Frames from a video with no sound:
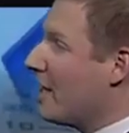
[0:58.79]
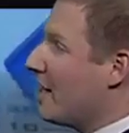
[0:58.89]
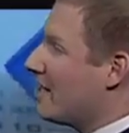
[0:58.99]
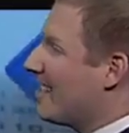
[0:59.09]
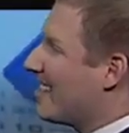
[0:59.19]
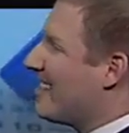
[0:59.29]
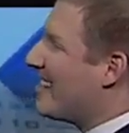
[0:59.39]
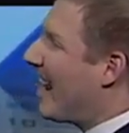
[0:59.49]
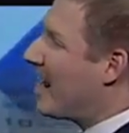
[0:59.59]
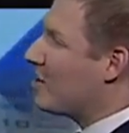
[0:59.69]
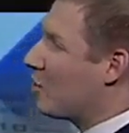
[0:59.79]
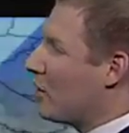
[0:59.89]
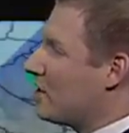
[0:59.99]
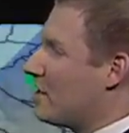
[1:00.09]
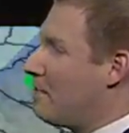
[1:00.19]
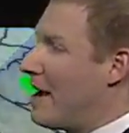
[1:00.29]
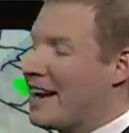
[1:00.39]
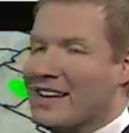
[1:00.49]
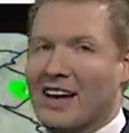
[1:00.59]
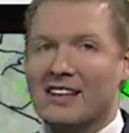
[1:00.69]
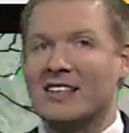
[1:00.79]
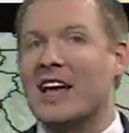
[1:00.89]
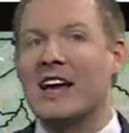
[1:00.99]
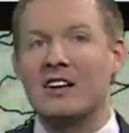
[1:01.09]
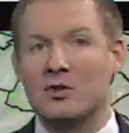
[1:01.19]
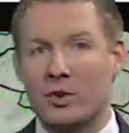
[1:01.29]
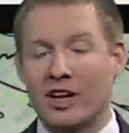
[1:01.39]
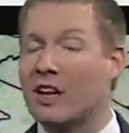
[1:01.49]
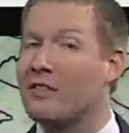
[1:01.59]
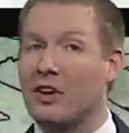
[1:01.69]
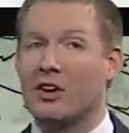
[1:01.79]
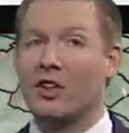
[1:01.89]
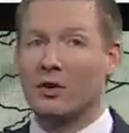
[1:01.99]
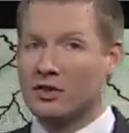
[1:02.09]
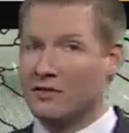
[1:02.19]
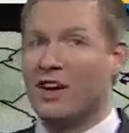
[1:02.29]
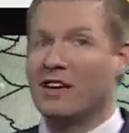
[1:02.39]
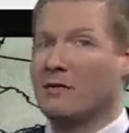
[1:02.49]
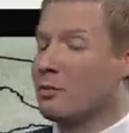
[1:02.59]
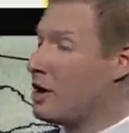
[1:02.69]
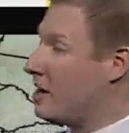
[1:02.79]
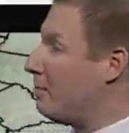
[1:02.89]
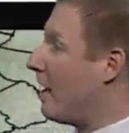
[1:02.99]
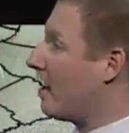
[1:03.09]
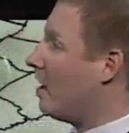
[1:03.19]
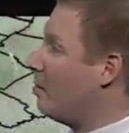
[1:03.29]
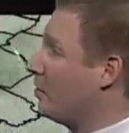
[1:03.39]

69 degrees set back in 1980s. So we're going to get very close, if not even break it by a couple of